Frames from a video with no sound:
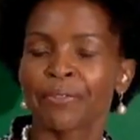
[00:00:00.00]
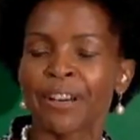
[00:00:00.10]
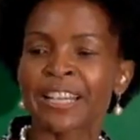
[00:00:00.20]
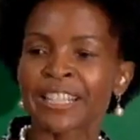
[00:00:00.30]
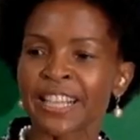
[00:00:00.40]
We
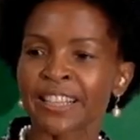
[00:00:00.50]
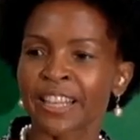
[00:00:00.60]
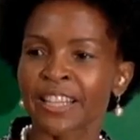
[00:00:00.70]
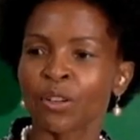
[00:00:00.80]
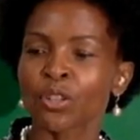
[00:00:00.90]
have
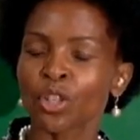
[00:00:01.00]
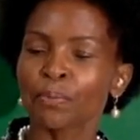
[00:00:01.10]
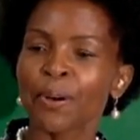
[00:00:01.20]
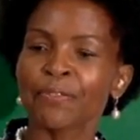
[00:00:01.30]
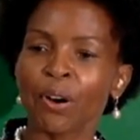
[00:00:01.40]
agreed that on
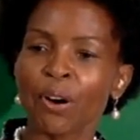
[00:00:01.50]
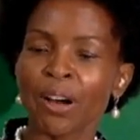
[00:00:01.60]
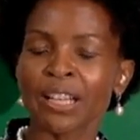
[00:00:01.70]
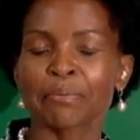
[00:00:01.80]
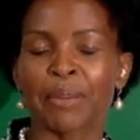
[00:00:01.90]
top of
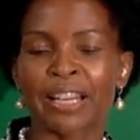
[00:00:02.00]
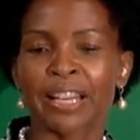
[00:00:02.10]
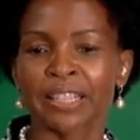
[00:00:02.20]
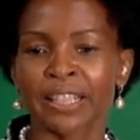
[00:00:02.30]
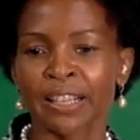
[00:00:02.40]
all the
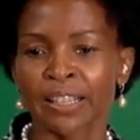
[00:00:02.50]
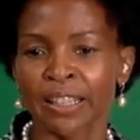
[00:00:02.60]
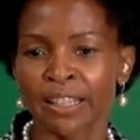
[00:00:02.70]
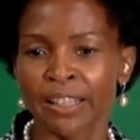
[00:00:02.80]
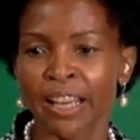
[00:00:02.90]

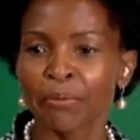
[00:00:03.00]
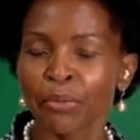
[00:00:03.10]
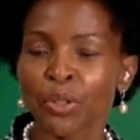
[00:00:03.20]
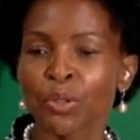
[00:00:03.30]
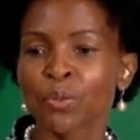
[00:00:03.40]
bilateral
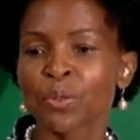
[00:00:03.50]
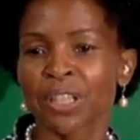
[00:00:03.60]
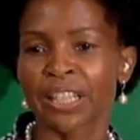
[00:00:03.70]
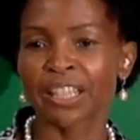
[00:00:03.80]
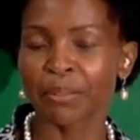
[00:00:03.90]
uh,
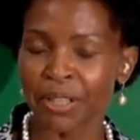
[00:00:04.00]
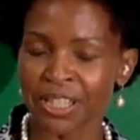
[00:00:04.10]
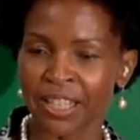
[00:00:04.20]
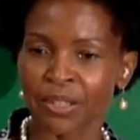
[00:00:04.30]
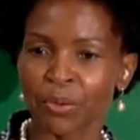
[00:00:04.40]
MOUs and
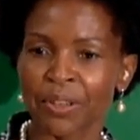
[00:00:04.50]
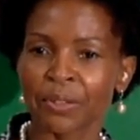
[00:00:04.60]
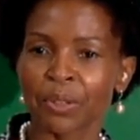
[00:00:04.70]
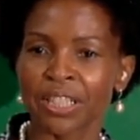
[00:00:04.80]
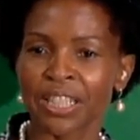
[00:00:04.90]
agreements that
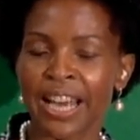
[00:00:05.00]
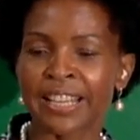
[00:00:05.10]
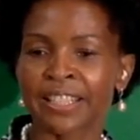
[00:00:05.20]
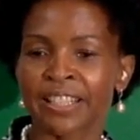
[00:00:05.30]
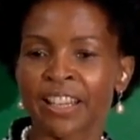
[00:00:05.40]
we, we had
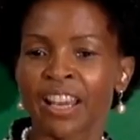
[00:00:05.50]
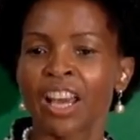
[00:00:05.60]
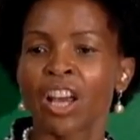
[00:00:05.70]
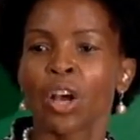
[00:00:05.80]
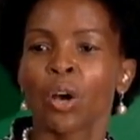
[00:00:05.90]
signed,
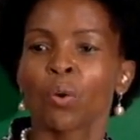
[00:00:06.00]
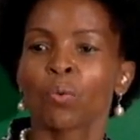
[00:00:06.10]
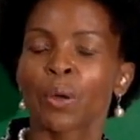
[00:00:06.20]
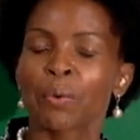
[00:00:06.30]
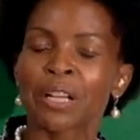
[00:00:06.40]

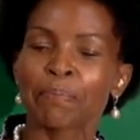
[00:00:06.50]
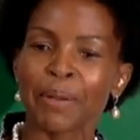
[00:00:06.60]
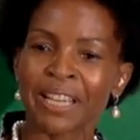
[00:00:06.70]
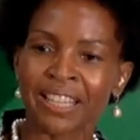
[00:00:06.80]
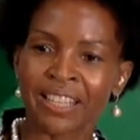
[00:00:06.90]
we will
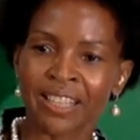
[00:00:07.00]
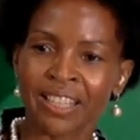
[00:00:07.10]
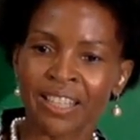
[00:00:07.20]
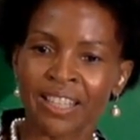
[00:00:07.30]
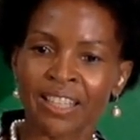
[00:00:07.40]

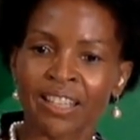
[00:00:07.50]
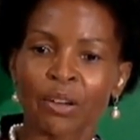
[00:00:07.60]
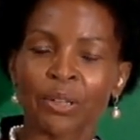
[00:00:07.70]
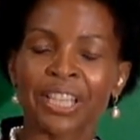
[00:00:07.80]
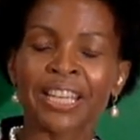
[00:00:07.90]
pick
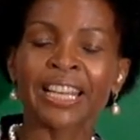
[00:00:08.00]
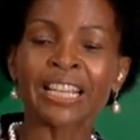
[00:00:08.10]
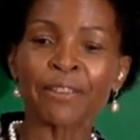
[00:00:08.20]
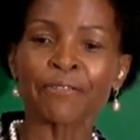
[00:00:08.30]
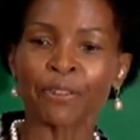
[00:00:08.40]
or
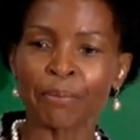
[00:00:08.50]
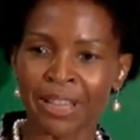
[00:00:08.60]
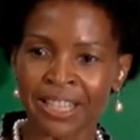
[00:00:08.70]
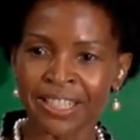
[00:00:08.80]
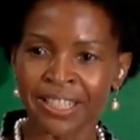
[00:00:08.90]
take a leave
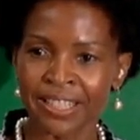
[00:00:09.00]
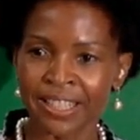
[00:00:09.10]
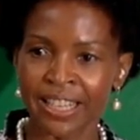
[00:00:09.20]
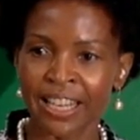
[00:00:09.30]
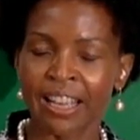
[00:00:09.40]
from
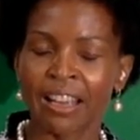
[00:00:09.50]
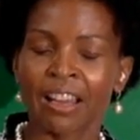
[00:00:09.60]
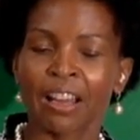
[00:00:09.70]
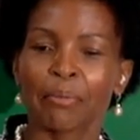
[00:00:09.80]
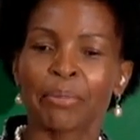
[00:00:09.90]
that
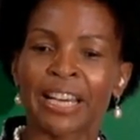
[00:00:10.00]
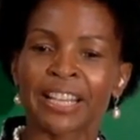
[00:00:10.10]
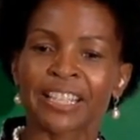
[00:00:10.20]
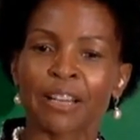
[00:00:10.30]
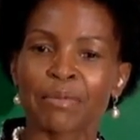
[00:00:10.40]

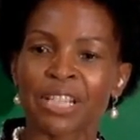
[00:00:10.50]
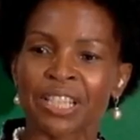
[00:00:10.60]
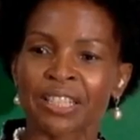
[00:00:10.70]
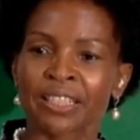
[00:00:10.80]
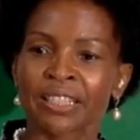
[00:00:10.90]
by
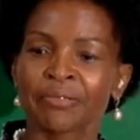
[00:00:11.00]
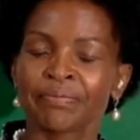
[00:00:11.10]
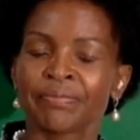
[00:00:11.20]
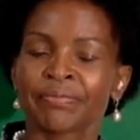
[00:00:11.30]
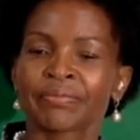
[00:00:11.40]

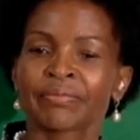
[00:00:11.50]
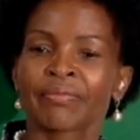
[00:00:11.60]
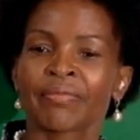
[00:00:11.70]
establishing